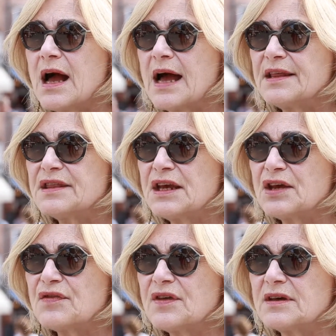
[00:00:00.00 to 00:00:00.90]
I
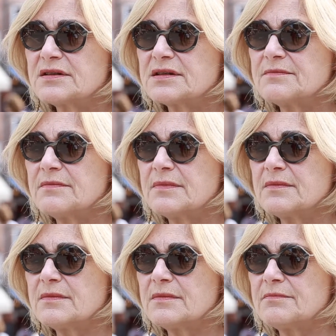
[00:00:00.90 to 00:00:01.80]
think that
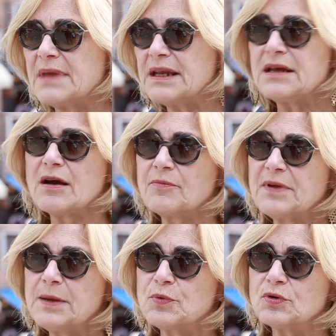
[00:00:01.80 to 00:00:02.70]
many young
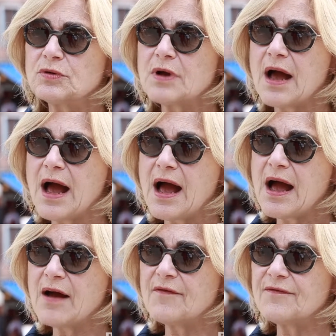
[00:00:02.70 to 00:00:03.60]
people
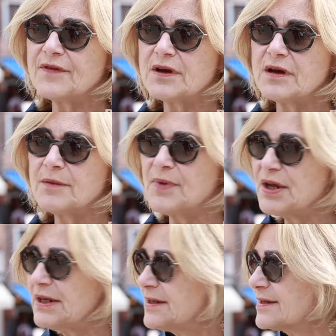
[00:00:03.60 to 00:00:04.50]
have a
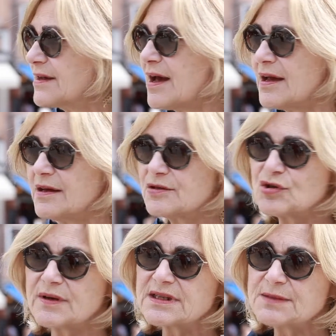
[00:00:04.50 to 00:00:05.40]
burning desire
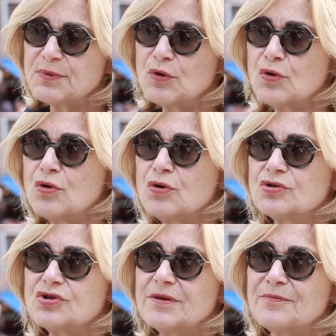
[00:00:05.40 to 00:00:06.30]
to
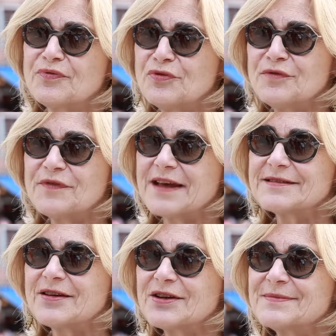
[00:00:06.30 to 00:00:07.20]
explore, to improve
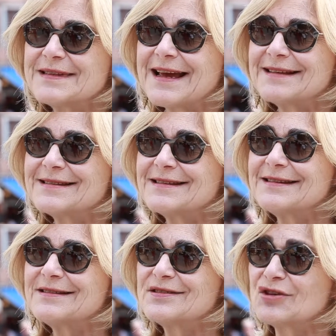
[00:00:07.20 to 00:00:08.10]
their
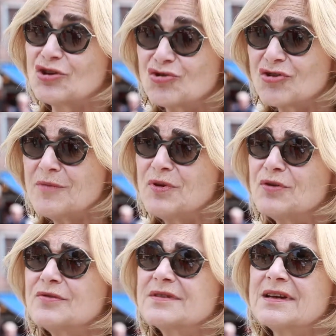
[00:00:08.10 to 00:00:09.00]
circumstances, to
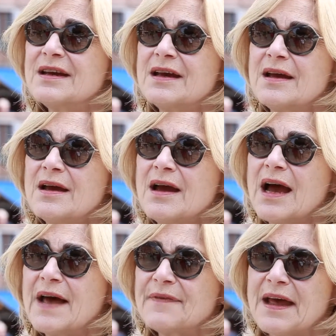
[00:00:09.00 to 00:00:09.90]
contribute,
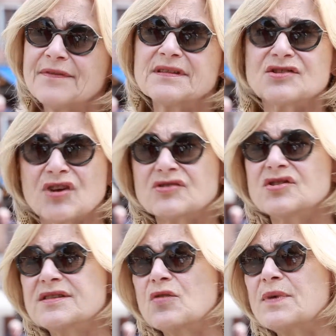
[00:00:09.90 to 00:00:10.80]
and that the
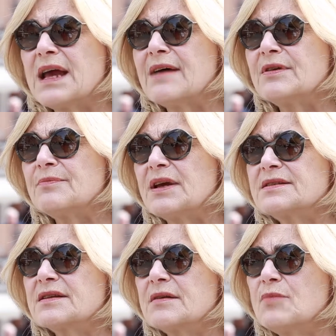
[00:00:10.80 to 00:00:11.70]
structures that we have in
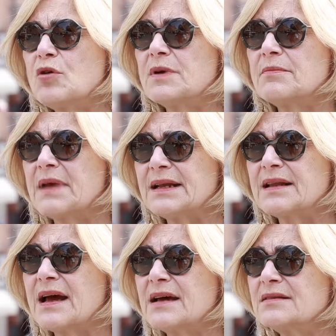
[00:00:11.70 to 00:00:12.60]
place at the moment
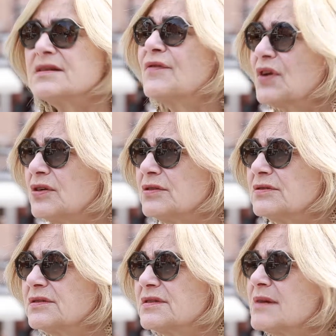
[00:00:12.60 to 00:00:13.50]
make that
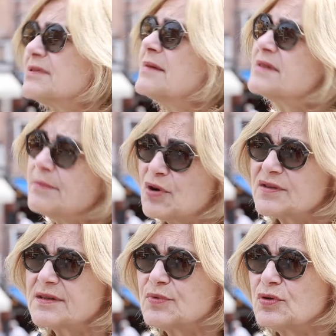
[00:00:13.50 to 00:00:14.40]
difficult, sometimes
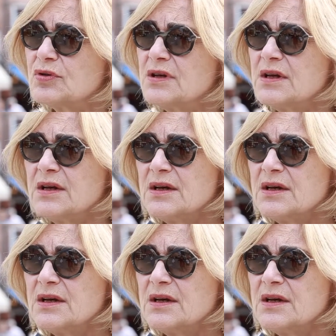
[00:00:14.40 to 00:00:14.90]
impossible.